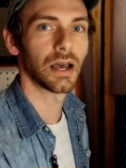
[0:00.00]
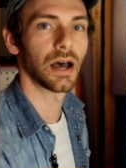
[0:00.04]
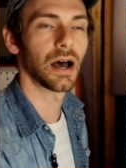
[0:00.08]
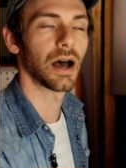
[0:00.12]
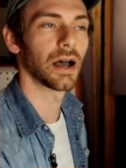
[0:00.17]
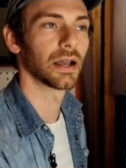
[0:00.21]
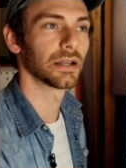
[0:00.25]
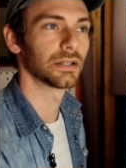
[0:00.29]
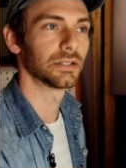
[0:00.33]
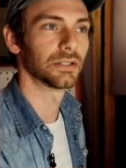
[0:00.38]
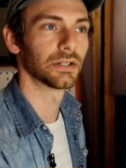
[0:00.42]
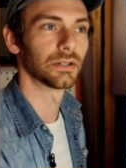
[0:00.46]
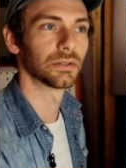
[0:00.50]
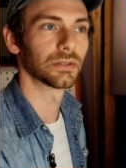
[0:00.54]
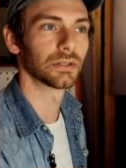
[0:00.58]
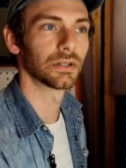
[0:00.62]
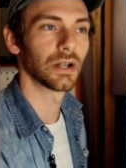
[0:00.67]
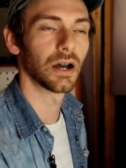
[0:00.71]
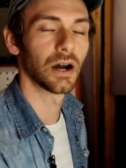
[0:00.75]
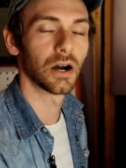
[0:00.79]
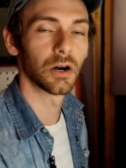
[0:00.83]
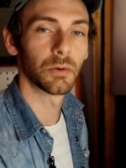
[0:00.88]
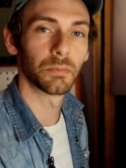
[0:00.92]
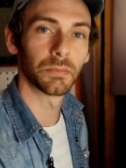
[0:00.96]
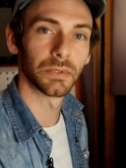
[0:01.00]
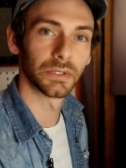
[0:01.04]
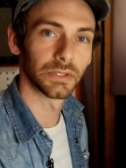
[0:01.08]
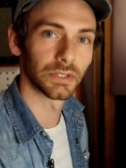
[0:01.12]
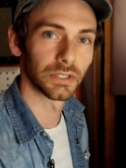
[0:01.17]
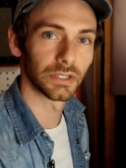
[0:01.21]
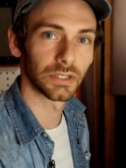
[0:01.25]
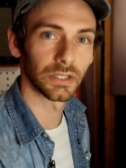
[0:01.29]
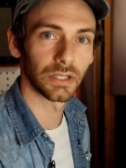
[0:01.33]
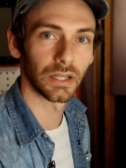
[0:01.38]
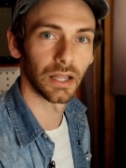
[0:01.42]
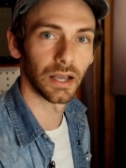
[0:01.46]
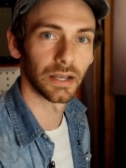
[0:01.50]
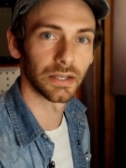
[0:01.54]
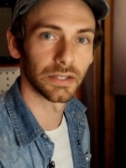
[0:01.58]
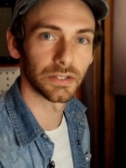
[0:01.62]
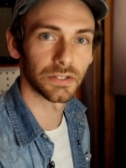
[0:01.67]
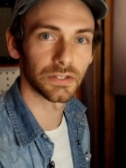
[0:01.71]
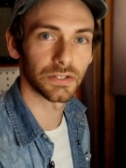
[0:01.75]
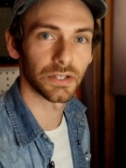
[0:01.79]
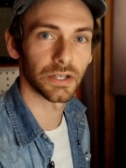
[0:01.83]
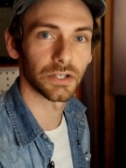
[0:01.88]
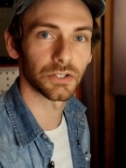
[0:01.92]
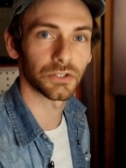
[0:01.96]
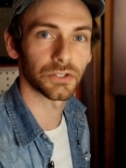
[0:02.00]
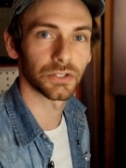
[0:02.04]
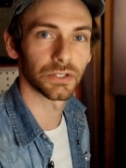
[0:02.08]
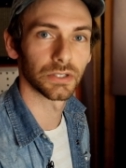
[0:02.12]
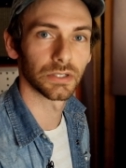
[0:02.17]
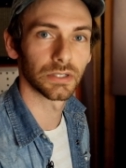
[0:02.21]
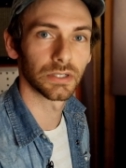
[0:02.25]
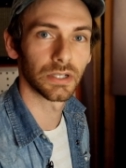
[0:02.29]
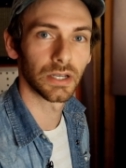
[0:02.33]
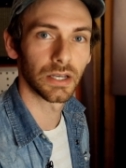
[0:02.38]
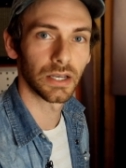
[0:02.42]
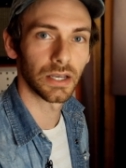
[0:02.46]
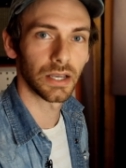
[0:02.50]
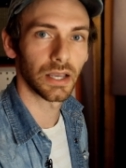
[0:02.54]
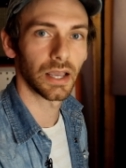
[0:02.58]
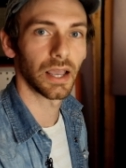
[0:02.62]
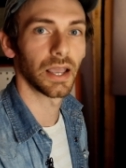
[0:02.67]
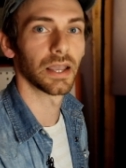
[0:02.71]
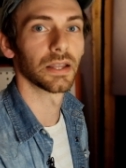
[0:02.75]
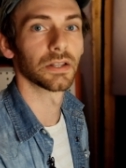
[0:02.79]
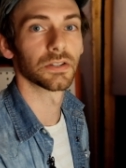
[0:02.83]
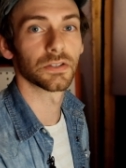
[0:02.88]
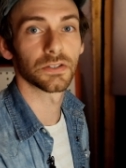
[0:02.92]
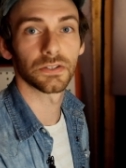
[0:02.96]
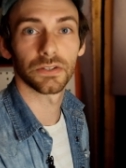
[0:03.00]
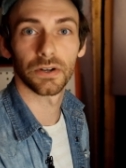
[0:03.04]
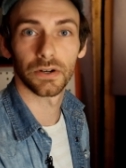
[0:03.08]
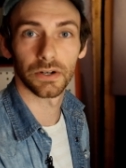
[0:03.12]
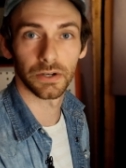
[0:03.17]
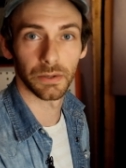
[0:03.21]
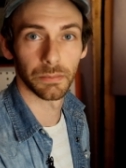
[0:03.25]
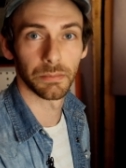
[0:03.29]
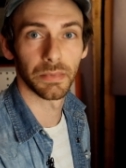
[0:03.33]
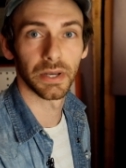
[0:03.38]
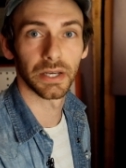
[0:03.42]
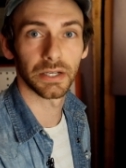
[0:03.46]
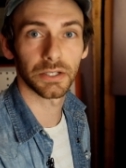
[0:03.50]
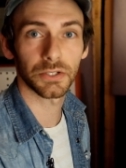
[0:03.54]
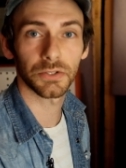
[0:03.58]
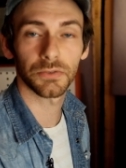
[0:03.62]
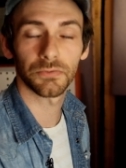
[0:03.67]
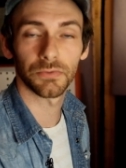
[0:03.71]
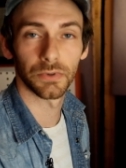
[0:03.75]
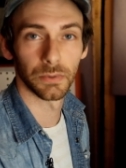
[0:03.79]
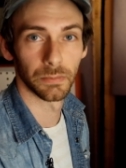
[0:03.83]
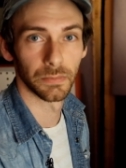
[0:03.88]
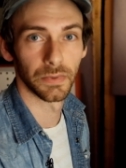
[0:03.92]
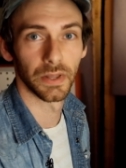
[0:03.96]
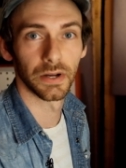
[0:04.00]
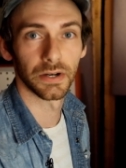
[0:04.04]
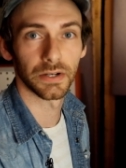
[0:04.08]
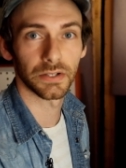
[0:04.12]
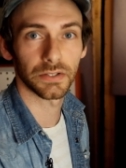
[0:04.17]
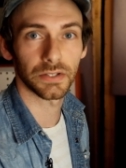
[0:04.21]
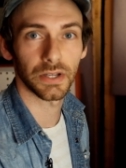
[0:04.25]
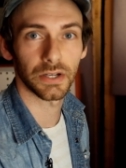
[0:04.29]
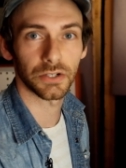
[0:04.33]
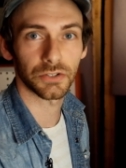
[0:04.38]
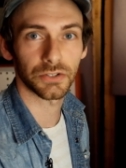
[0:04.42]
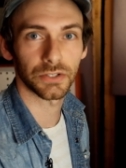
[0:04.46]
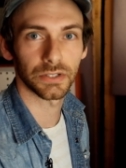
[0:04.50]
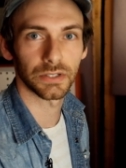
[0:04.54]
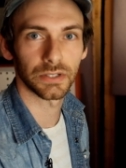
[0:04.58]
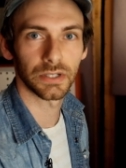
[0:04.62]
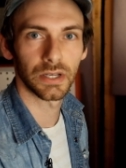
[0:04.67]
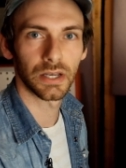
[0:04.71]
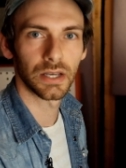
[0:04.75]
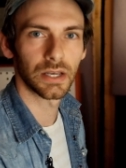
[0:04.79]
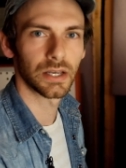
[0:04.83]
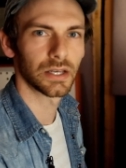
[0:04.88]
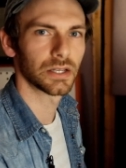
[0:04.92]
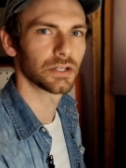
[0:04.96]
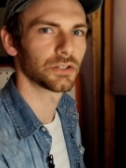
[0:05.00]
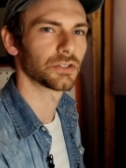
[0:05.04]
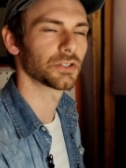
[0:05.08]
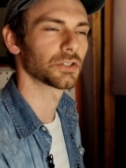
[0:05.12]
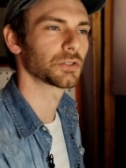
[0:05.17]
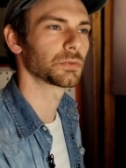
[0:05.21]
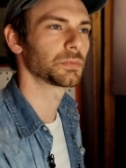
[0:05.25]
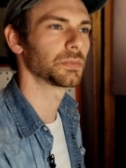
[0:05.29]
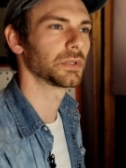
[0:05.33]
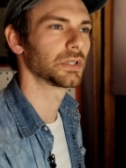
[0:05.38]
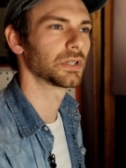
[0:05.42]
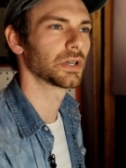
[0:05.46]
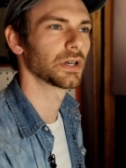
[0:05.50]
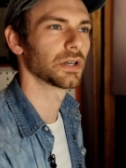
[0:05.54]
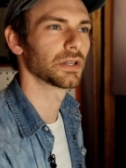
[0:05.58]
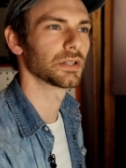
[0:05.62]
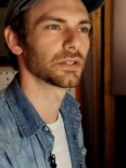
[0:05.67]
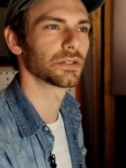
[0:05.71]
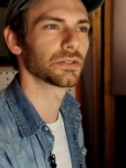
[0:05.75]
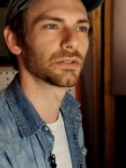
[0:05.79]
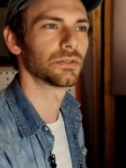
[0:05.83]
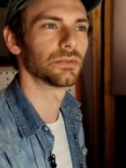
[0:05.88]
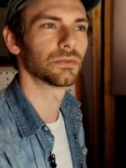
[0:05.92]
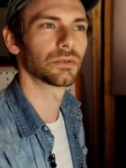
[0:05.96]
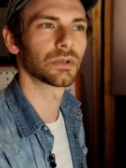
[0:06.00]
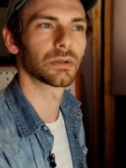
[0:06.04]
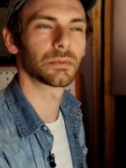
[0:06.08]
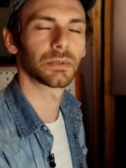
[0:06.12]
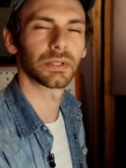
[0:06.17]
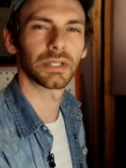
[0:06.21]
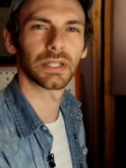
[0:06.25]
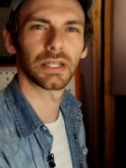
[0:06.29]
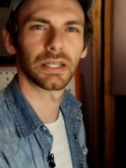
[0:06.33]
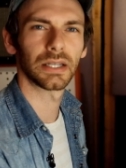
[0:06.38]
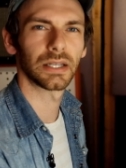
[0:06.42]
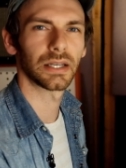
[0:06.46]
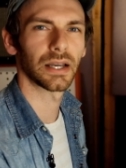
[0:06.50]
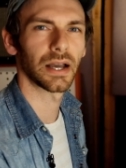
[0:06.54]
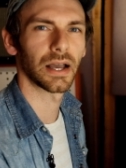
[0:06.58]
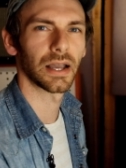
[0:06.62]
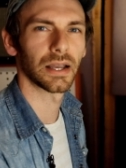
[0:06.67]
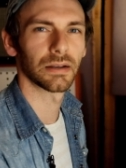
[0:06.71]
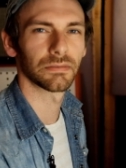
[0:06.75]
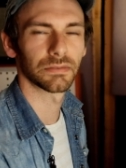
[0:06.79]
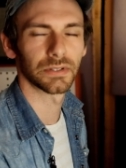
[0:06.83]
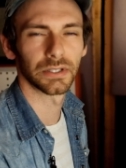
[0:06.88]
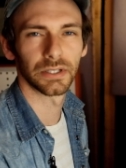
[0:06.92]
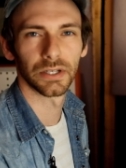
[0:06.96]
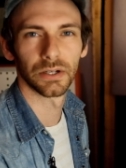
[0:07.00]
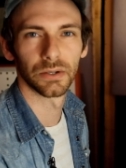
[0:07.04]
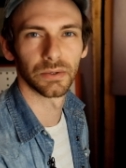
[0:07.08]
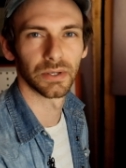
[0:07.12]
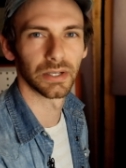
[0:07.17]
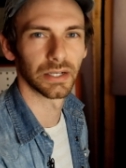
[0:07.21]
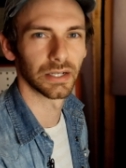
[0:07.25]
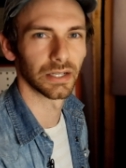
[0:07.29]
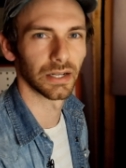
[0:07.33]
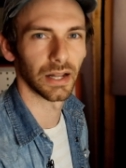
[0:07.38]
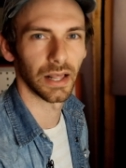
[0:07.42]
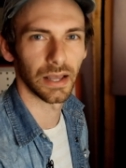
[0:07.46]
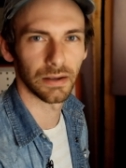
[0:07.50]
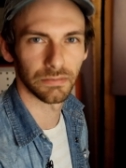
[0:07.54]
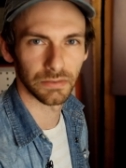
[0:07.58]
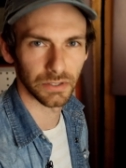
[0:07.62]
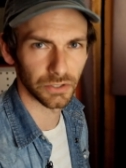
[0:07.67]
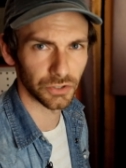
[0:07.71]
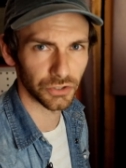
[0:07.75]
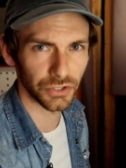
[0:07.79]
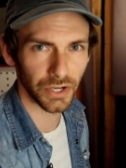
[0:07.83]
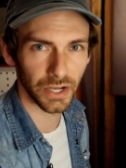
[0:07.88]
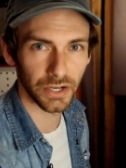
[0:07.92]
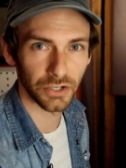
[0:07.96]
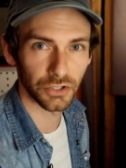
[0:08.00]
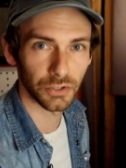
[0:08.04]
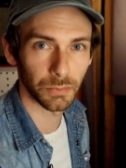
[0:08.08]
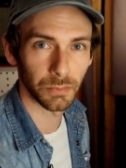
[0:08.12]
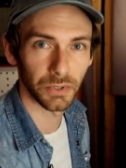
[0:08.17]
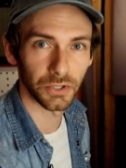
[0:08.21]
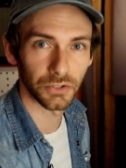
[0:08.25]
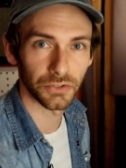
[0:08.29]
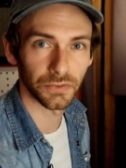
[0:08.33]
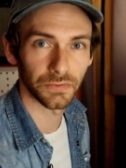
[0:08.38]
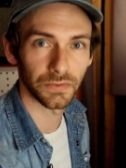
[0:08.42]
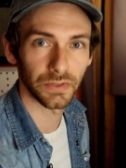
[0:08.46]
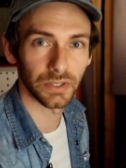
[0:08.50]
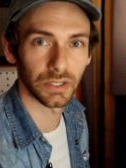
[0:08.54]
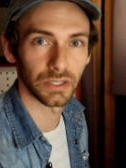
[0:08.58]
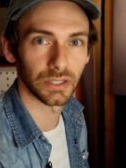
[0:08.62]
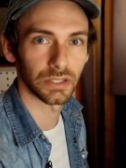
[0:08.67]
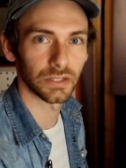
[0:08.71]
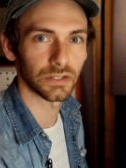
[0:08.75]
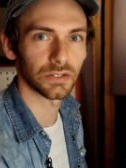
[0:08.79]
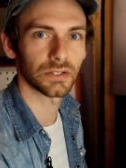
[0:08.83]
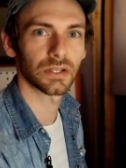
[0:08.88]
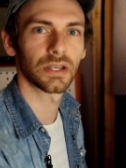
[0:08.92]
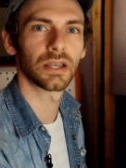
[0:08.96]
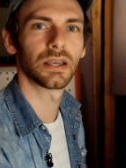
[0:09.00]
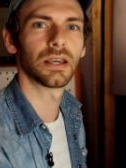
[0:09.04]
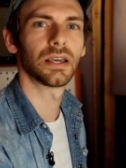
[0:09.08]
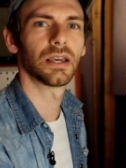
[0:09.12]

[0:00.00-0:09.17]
I don't open the client session and start a mix from their session just because normally I have to go in and I have to change a bunch of things